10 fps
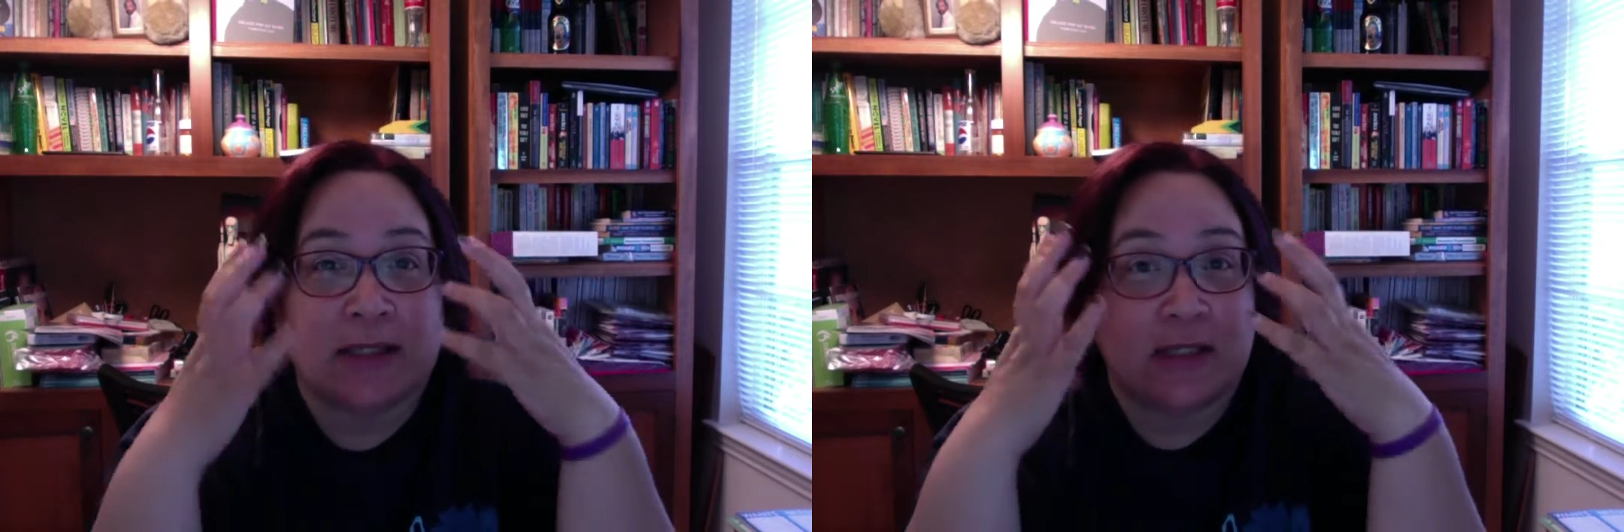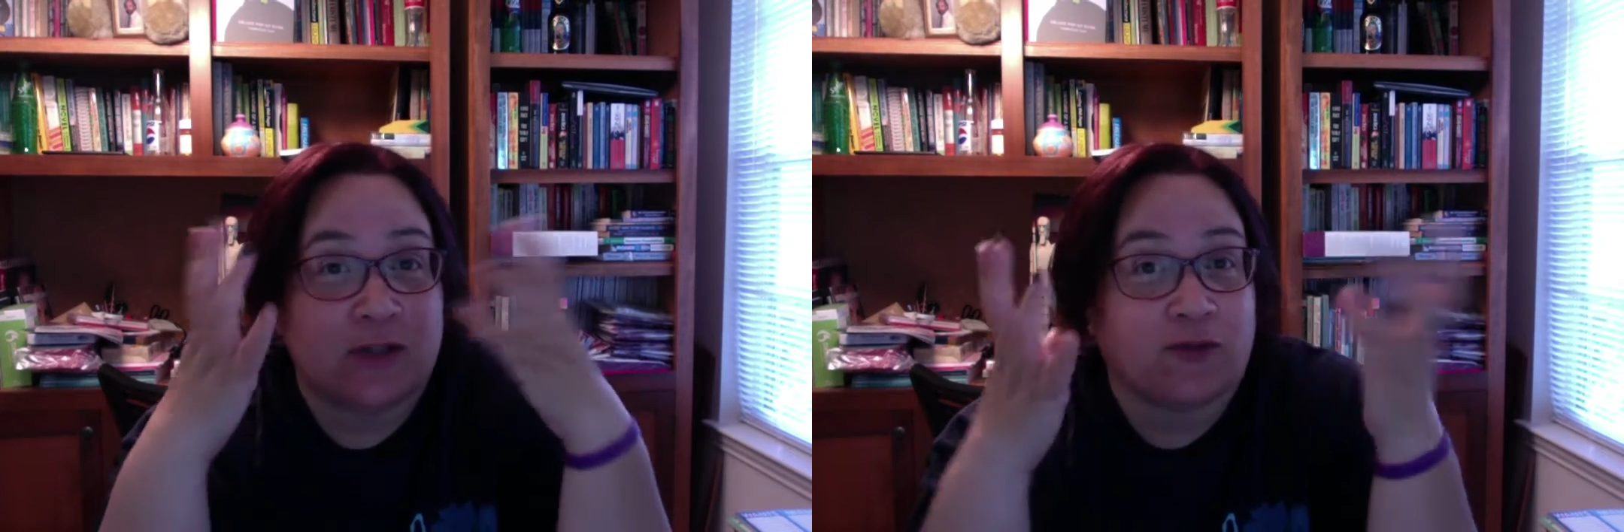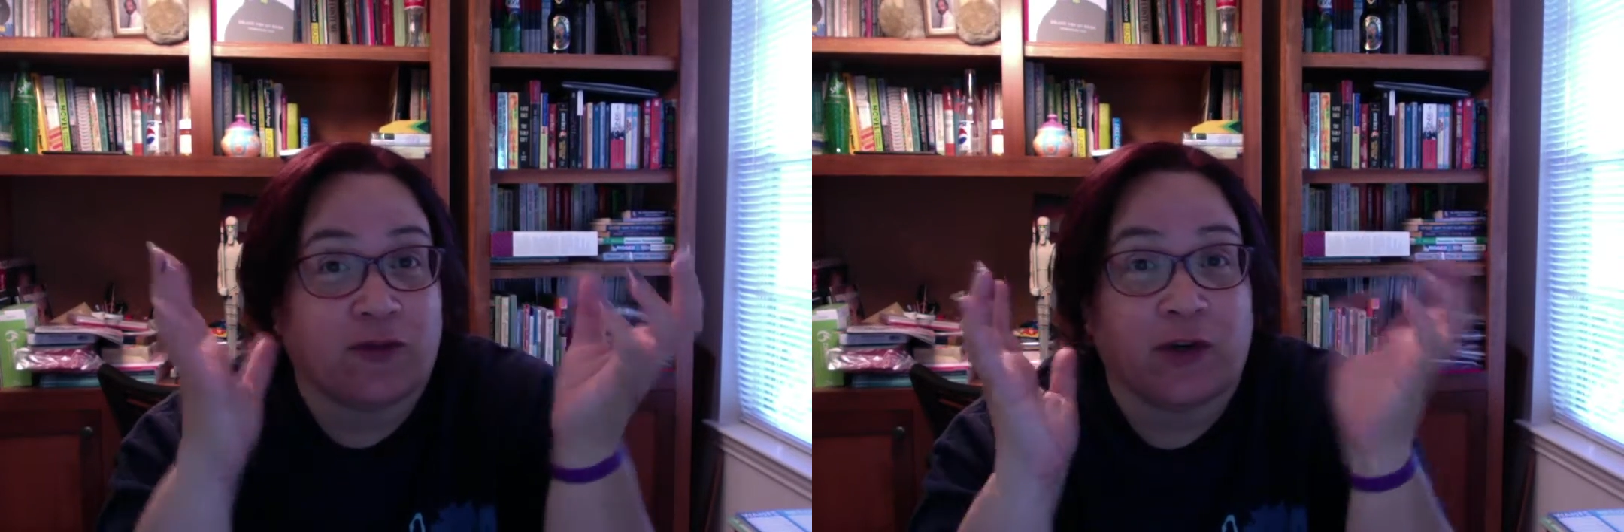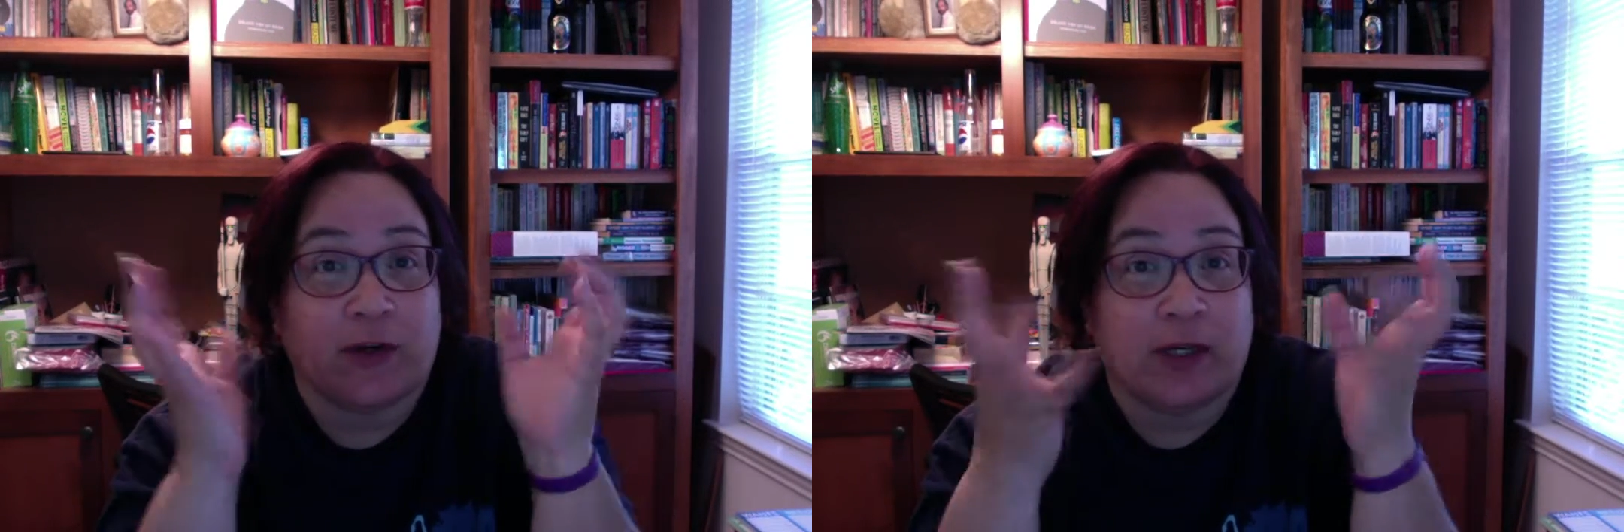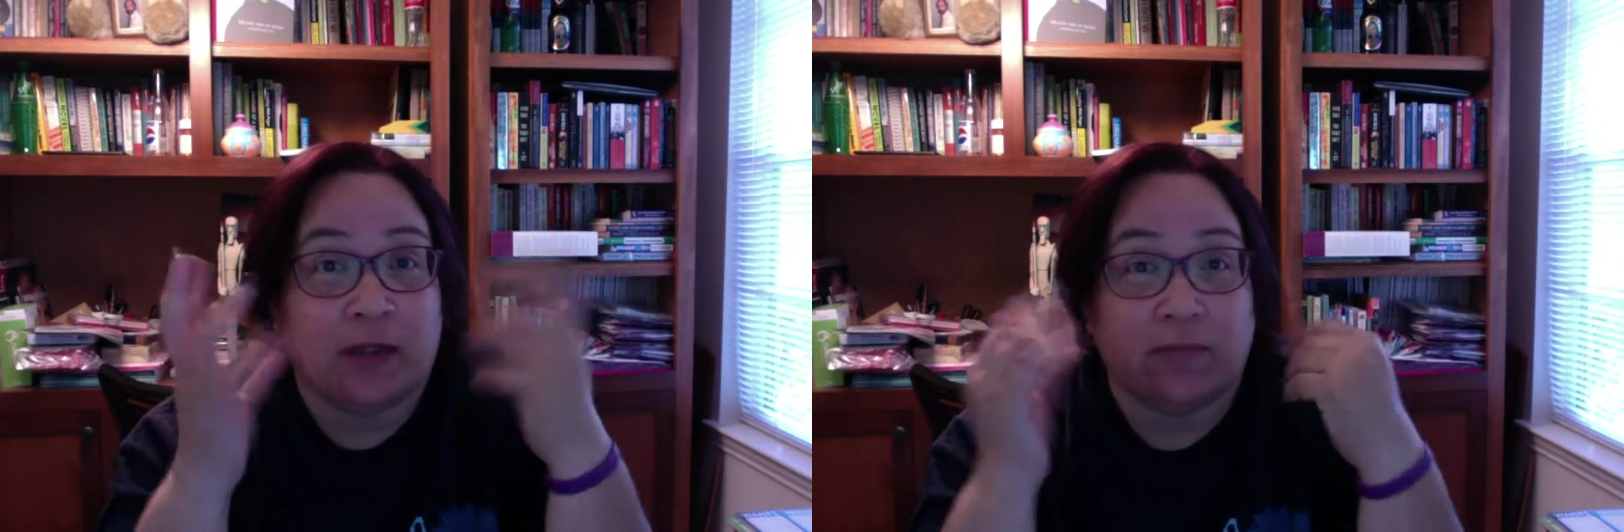He's
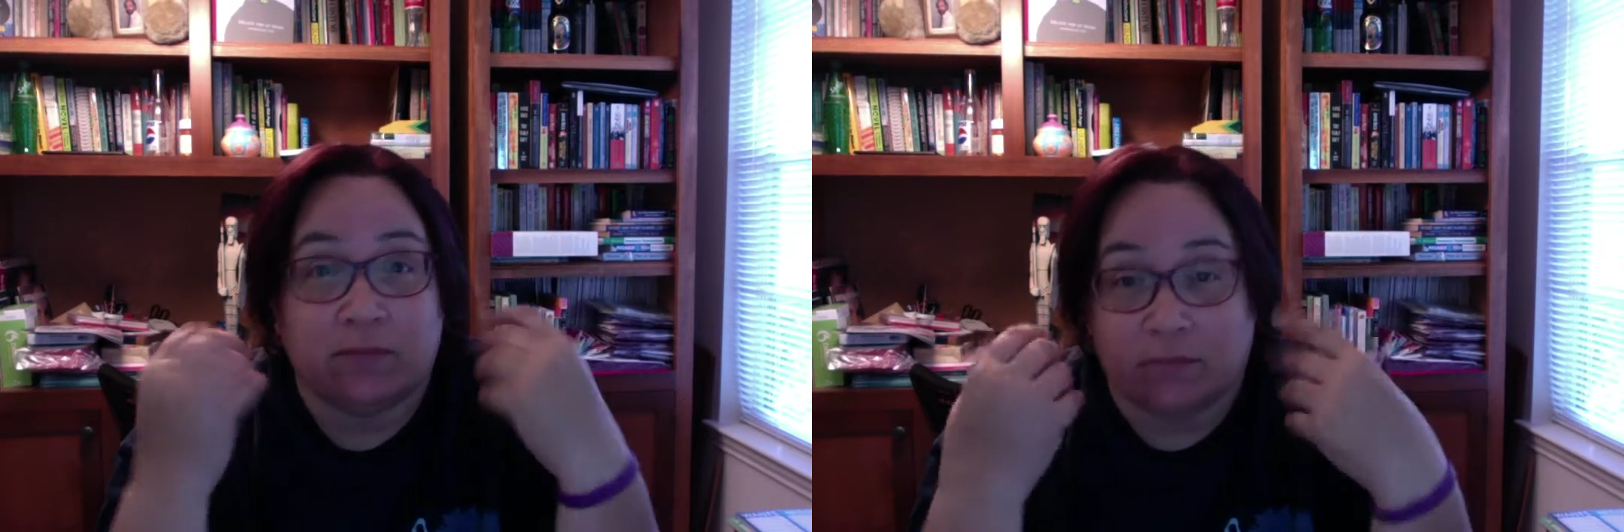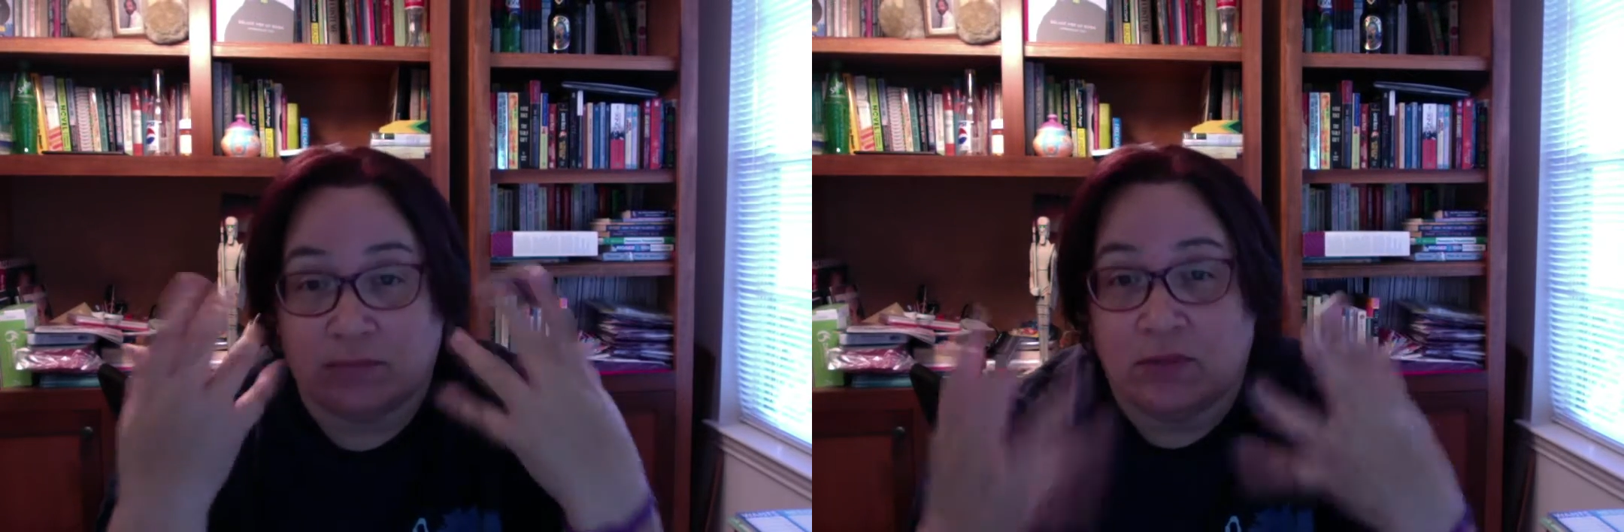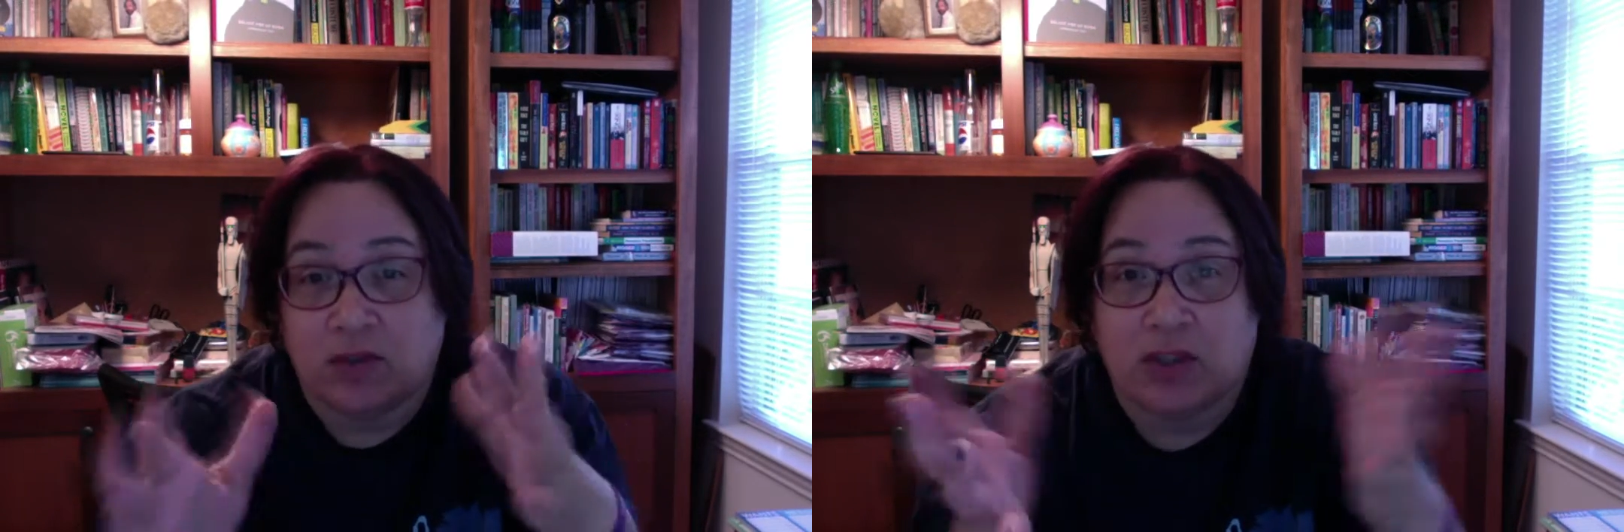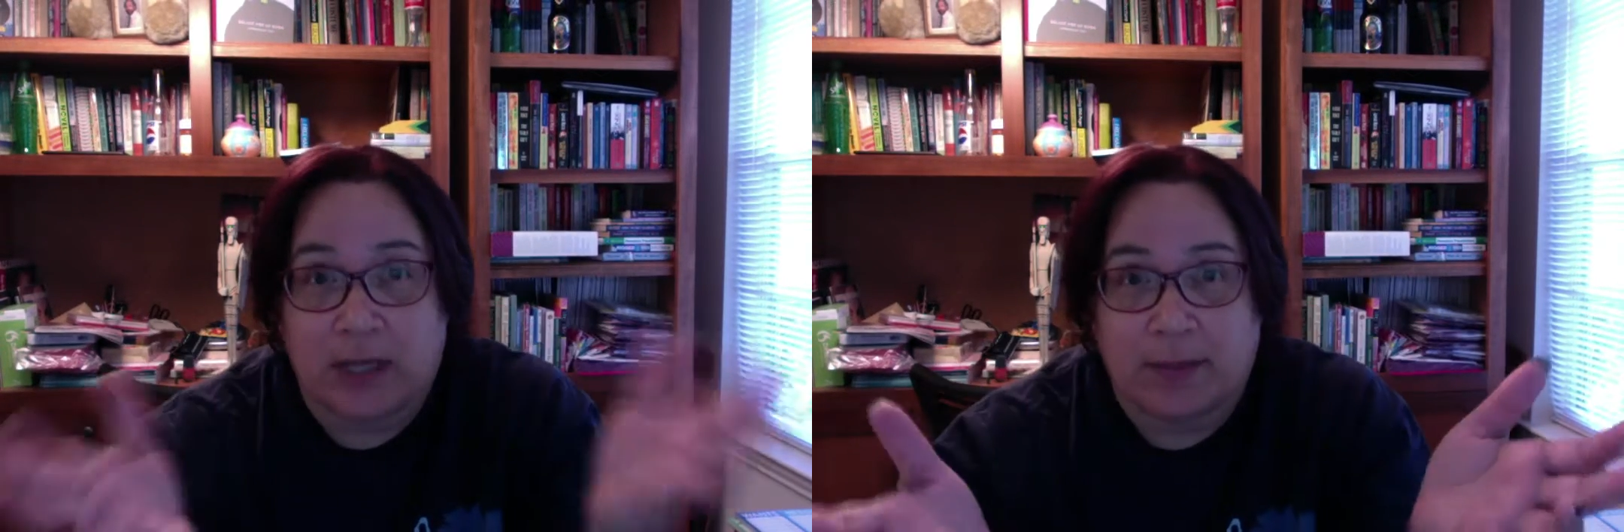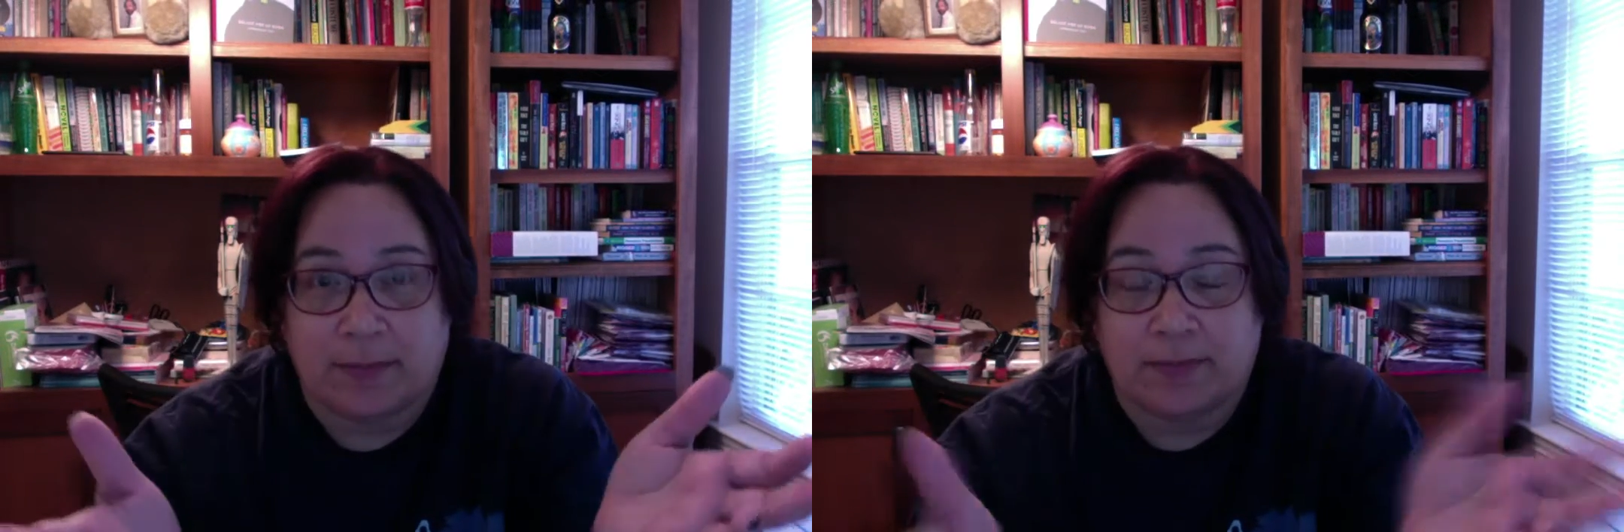very much like